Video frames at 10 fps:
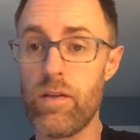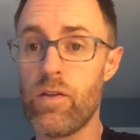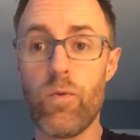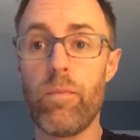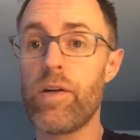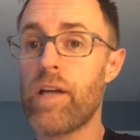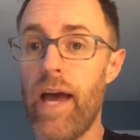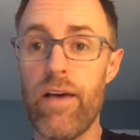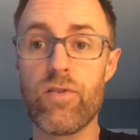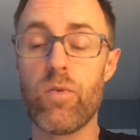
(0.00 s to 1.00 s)
Do a bunch of
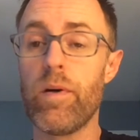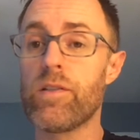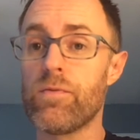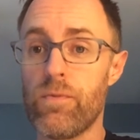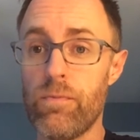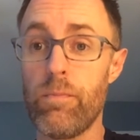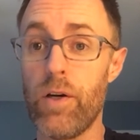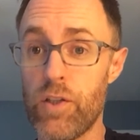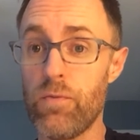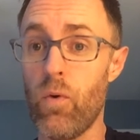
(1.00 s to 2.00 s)
halves, do a
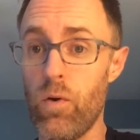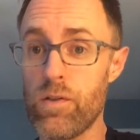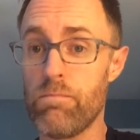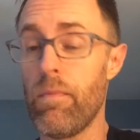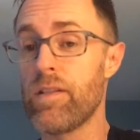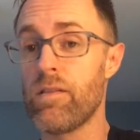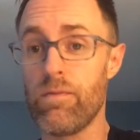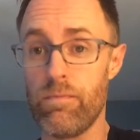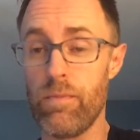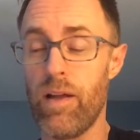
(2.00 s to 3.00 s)
bunch of fours, bunch of,